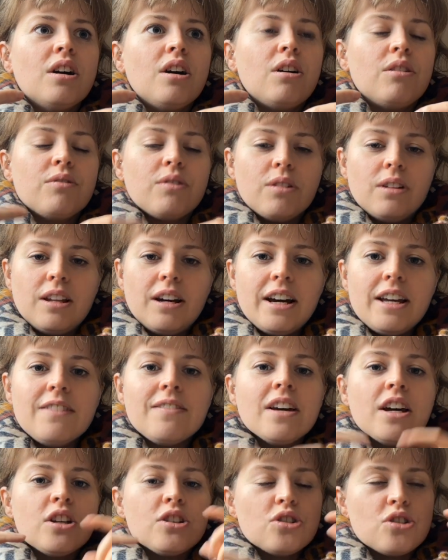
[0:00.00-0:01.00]
of your life
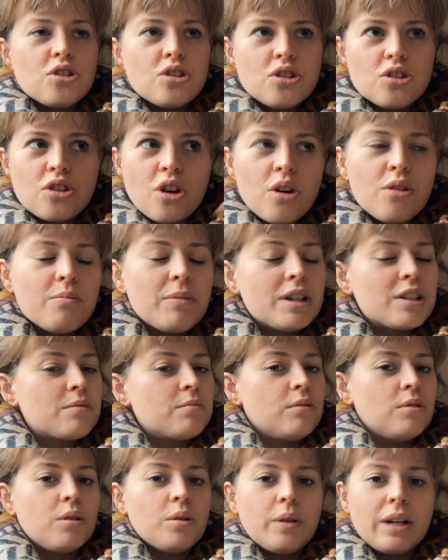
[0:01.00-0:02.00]
so much
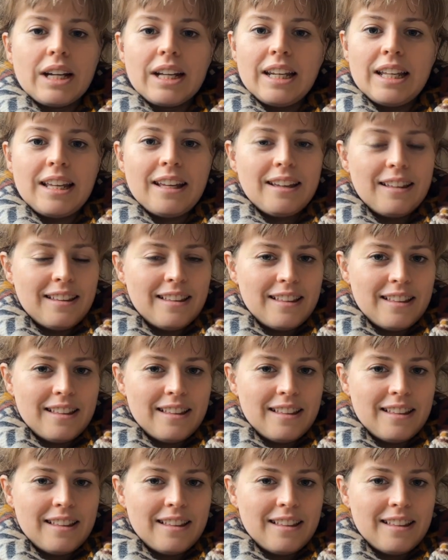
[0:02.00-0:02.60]
more quickly